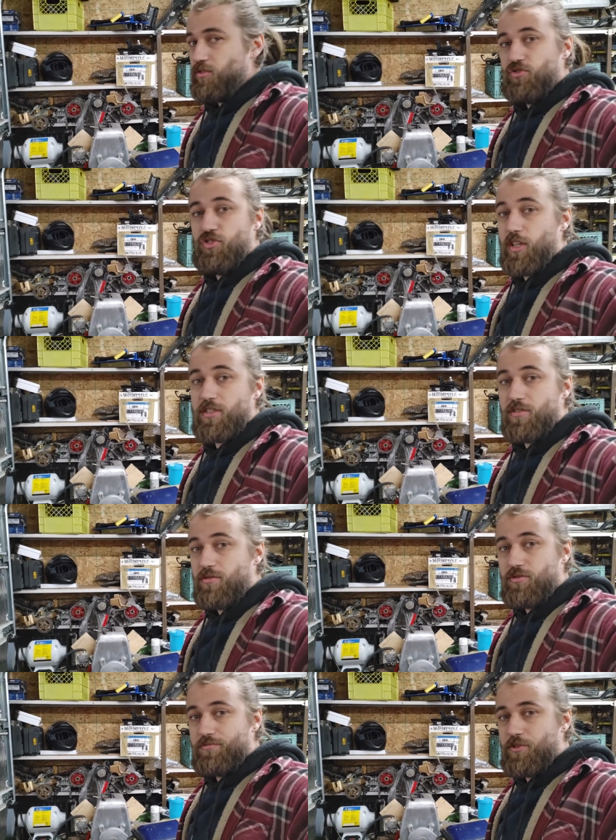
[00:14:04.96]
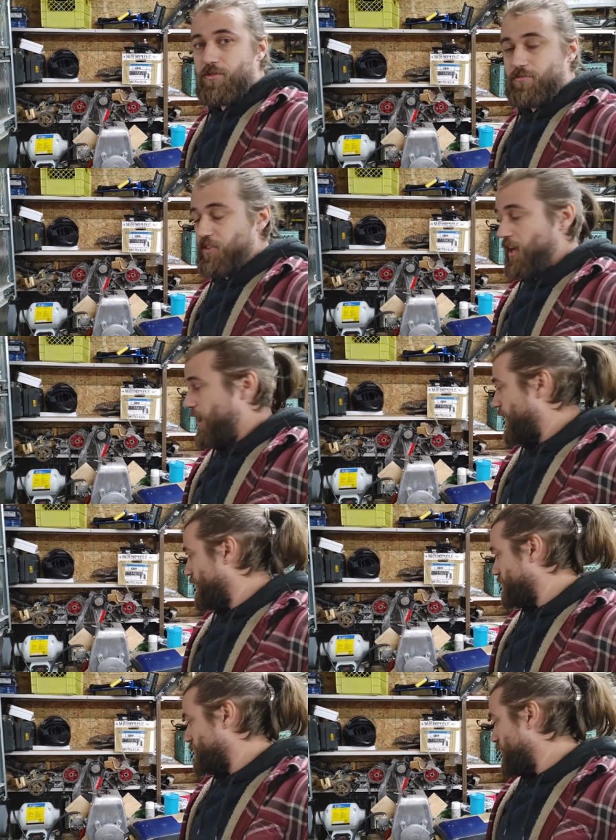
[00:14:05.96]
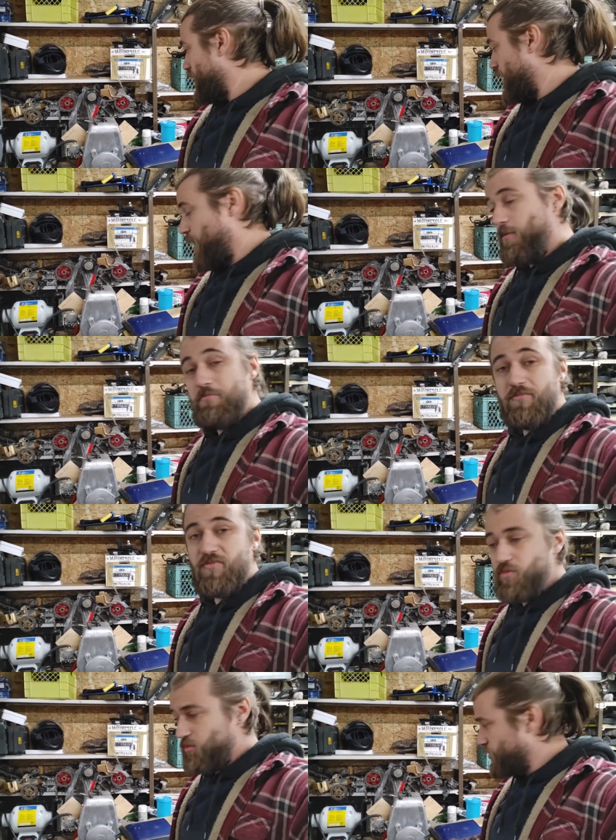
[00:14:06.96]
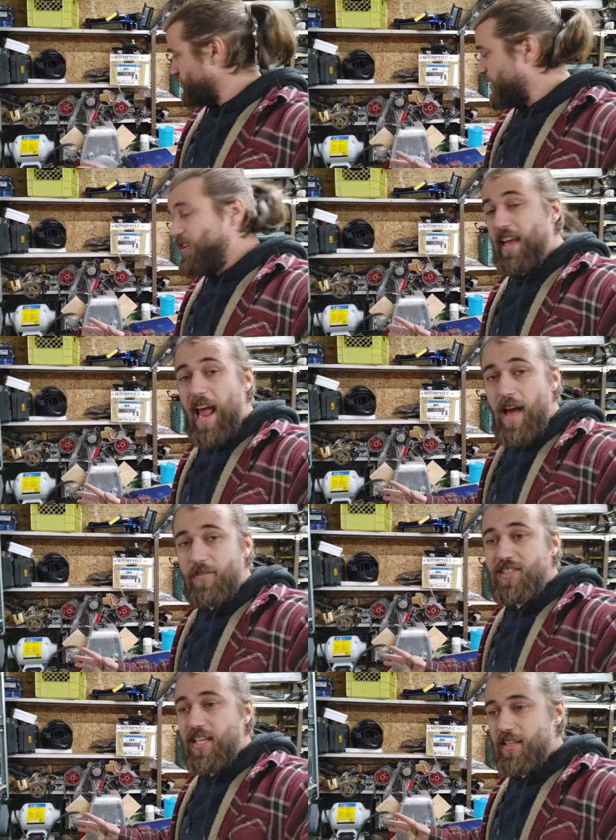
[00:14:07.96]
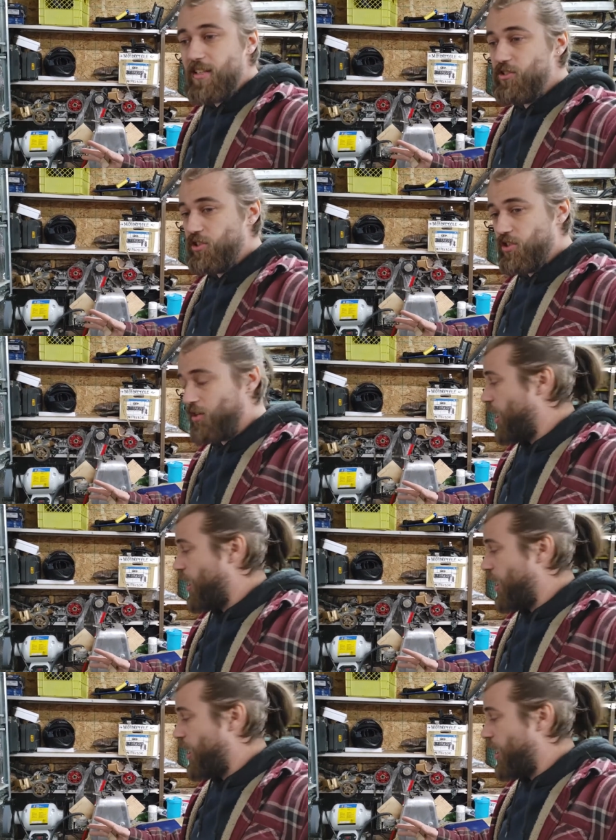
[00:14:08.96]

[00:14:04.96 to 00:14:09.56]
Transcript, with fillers: Just, yeah. So it was only like half a second she took